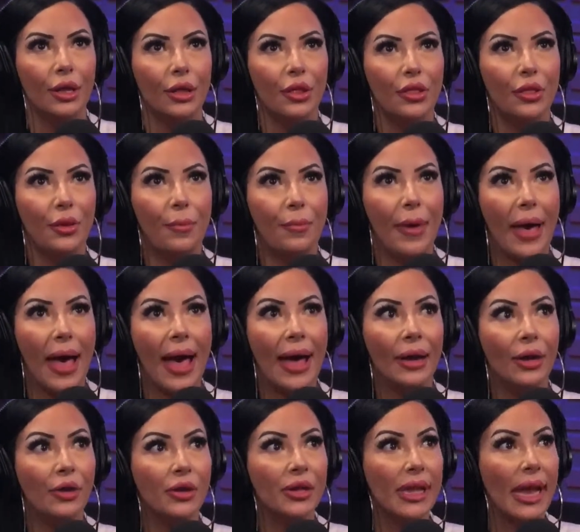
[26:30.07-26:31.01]
The
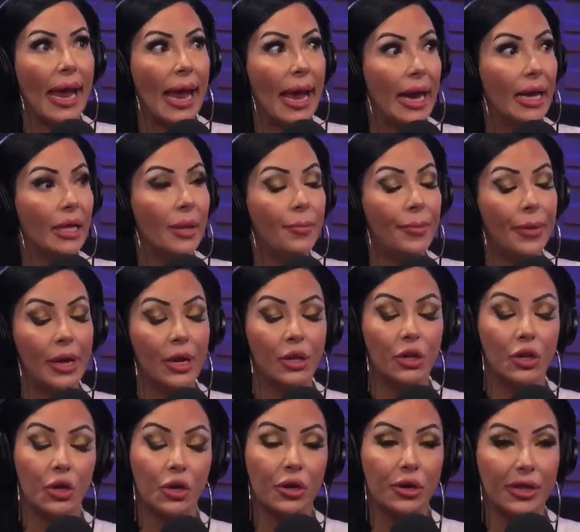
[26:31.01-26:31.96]
batters and the
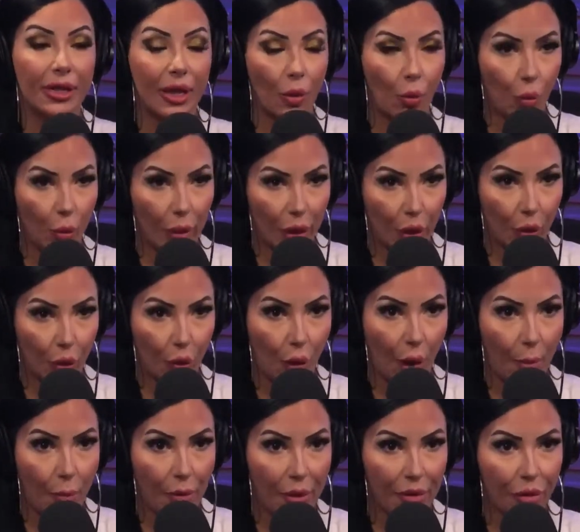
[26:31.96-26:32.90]
pitchers that we grew
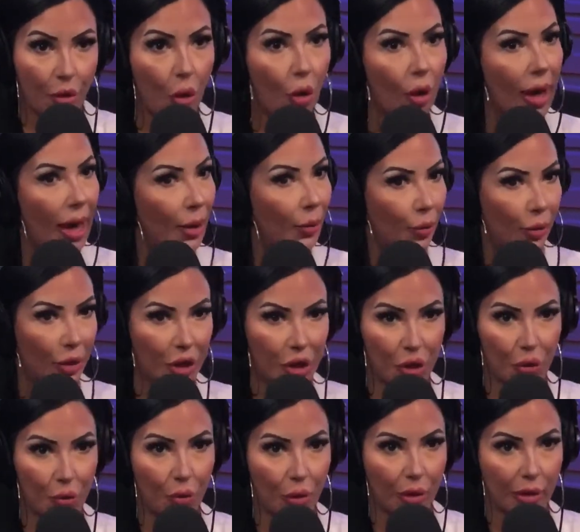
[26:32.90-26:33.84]
up with all had
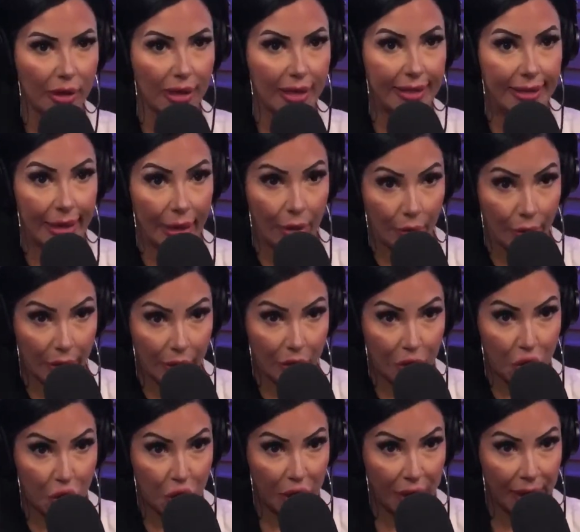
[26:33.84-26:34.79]
rituals.
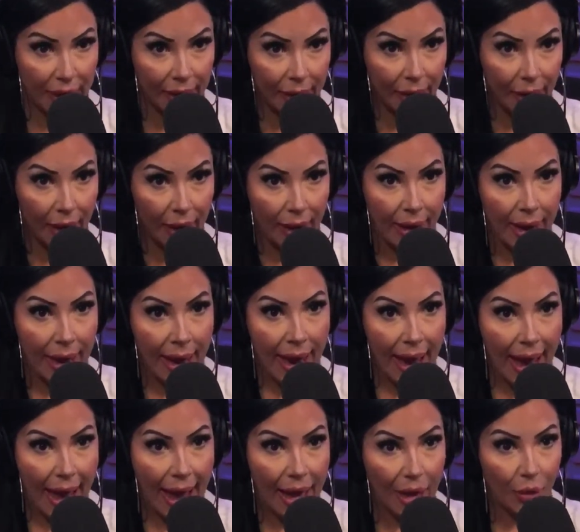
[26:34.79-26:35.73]
Derek Jeter
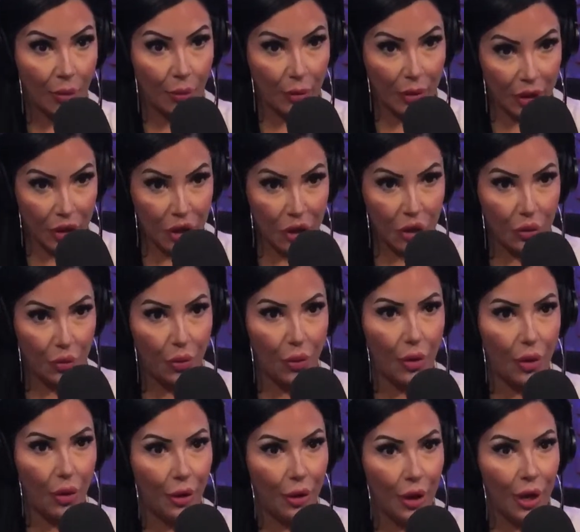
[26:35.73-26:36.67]
had a
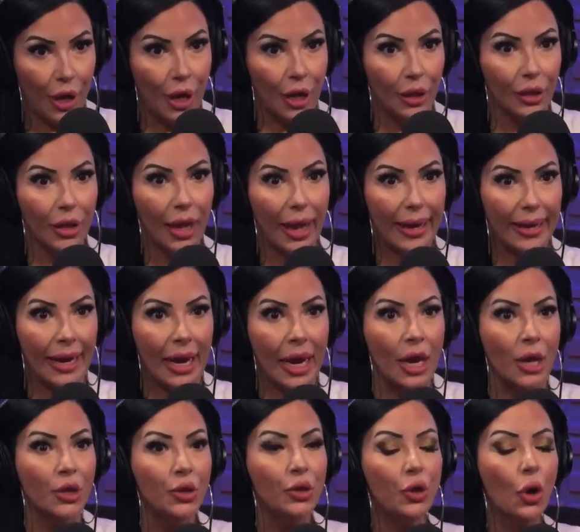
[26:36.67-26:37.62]
ritual. Like,
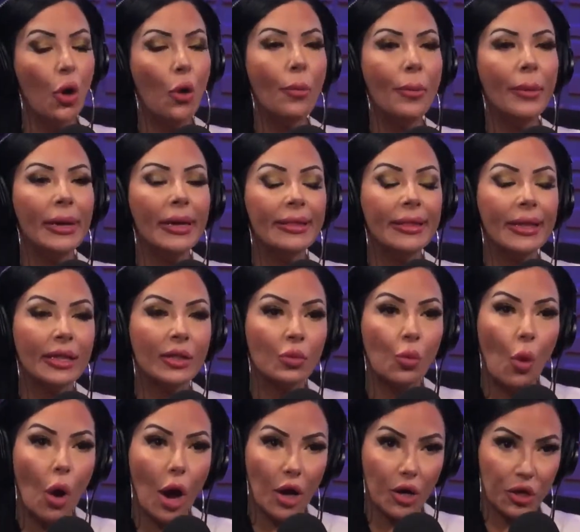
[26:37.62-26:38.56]
nobody that's
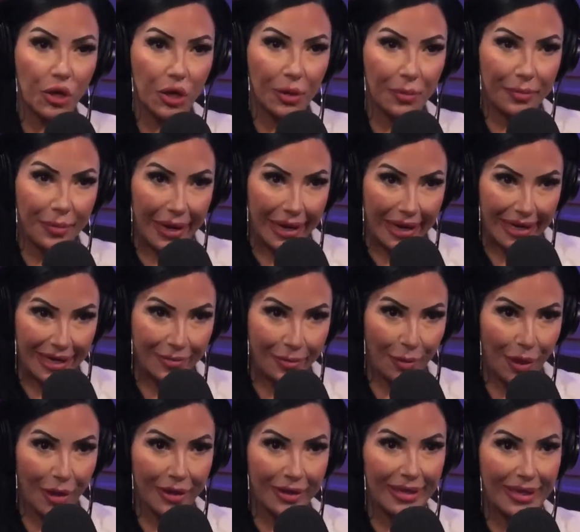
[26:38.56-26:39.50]
watching
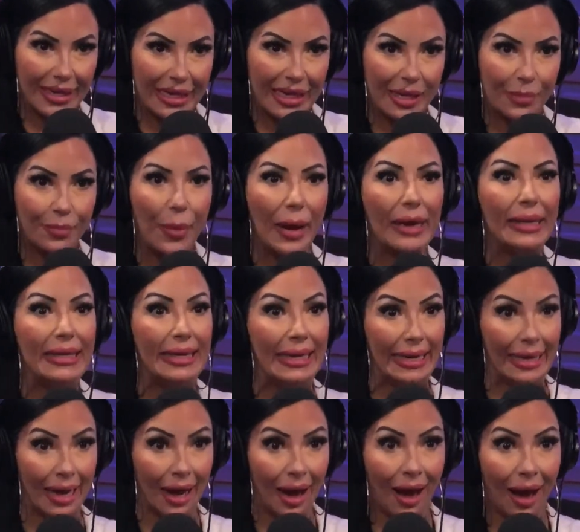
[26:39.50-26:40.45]
baseball is
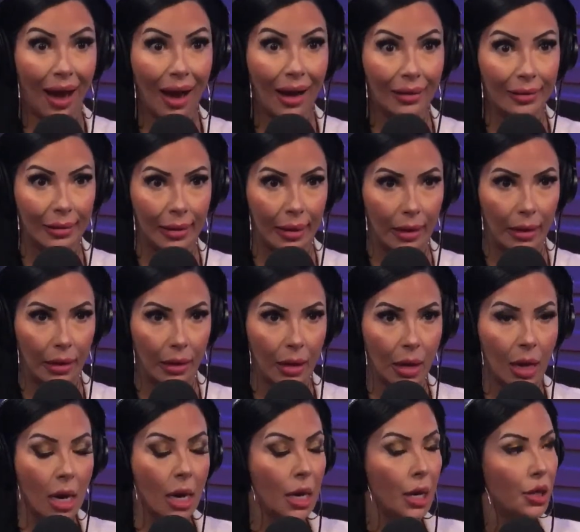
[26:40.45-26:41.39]
expecting hockey.
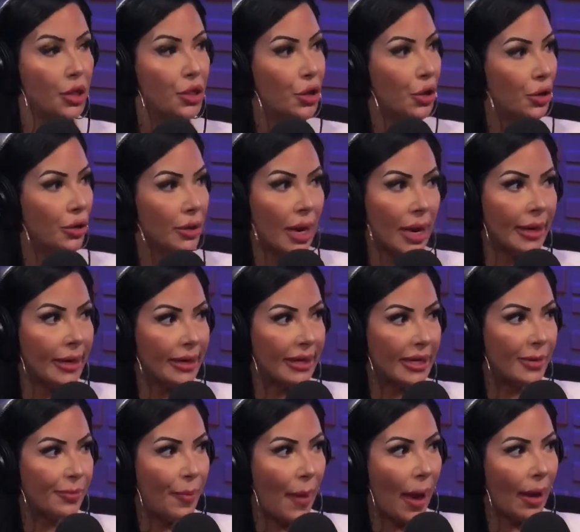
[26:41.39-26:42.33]
They're not
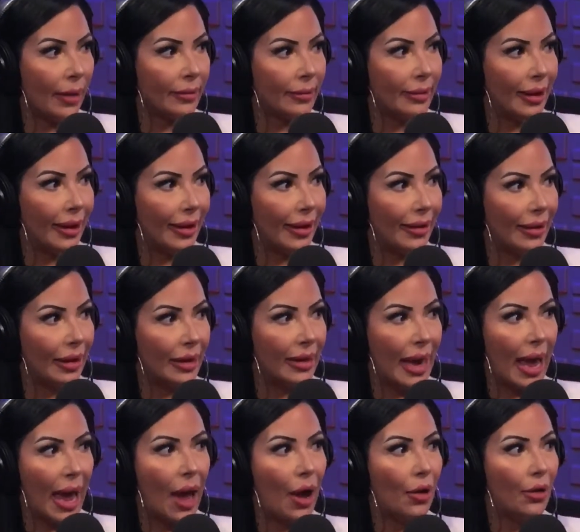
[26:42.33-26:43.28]
expecting an
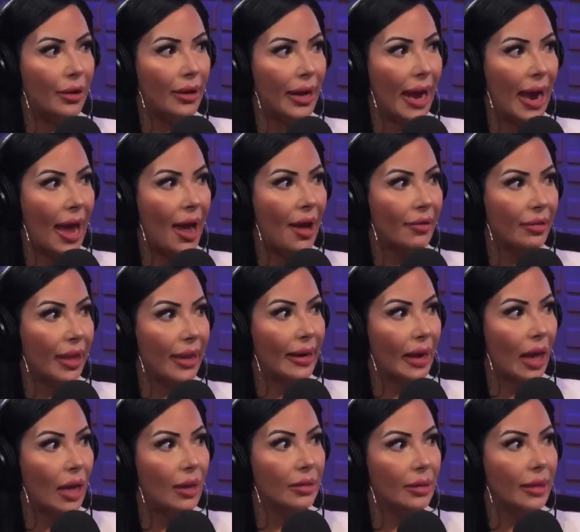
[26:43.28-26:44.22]
hour and a half
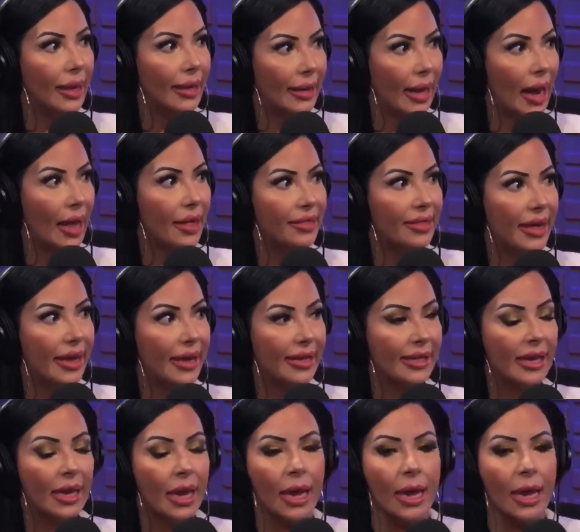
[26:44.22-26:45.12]
like this.